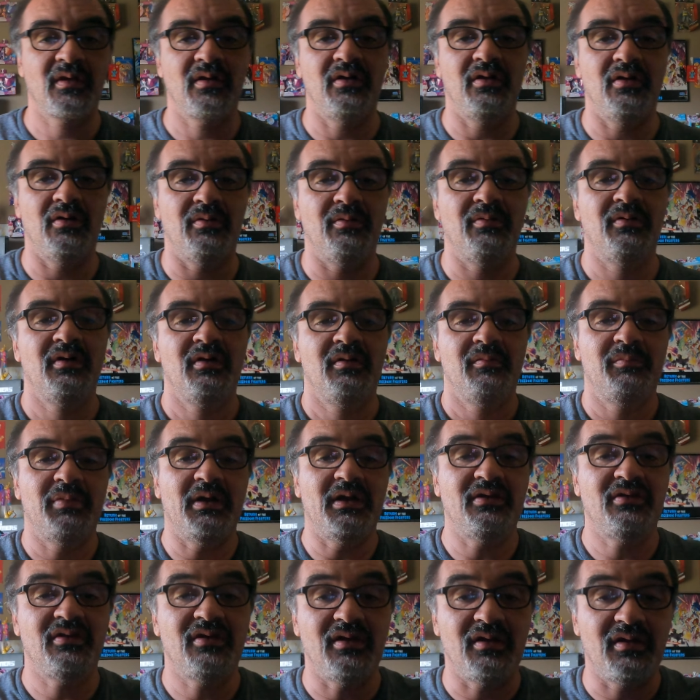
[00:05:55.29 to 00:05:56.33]
You know,
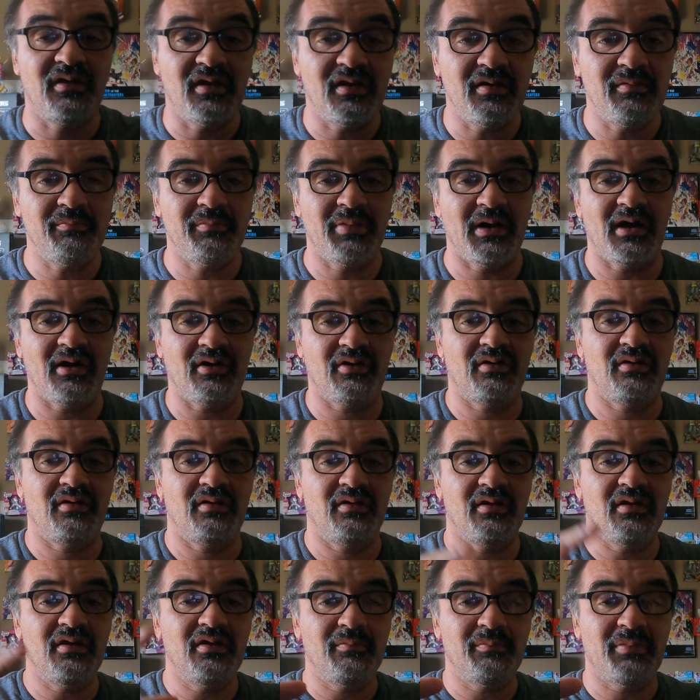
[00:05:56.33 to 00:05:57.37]
basically getting back,
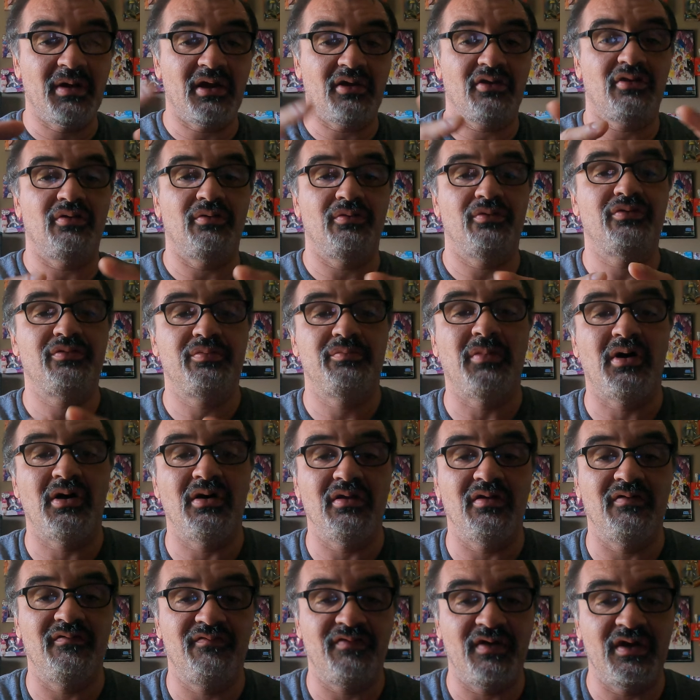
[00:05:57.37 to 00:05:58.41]
getting back to those
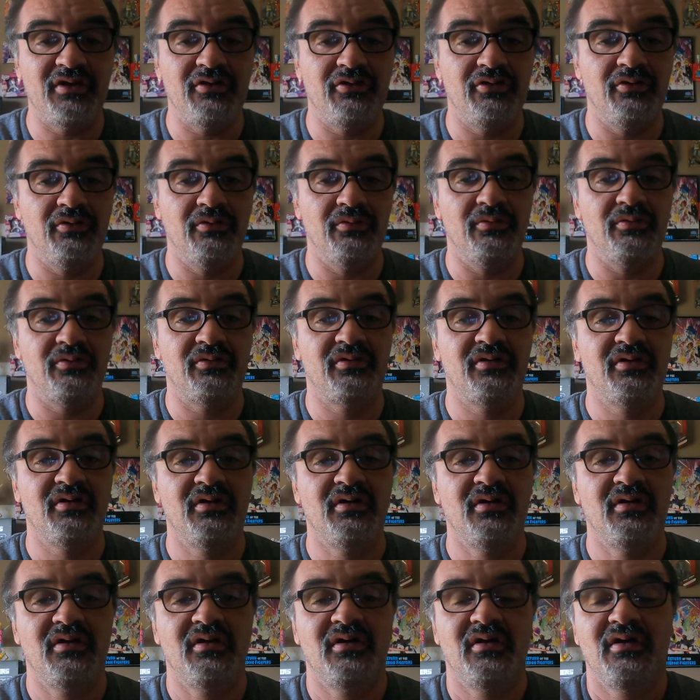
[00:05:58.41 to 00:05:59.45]
smaller venues
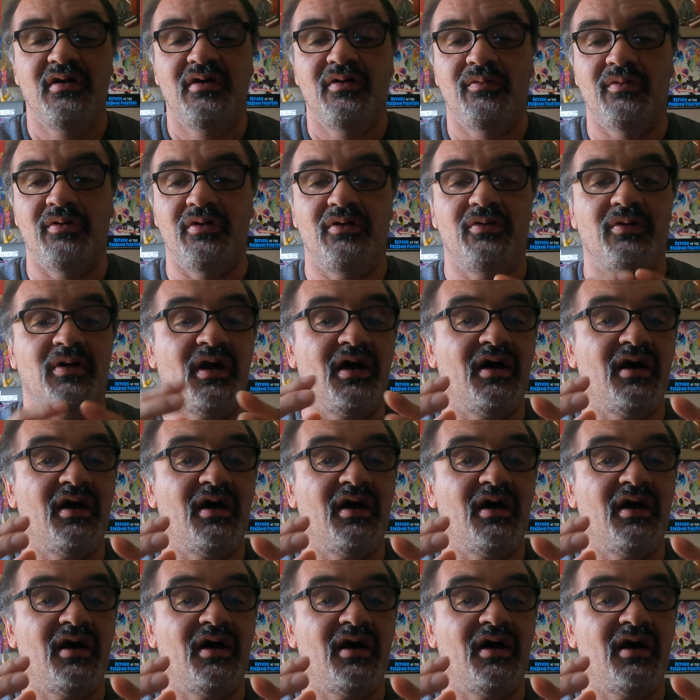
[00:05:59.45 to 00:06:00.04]
where you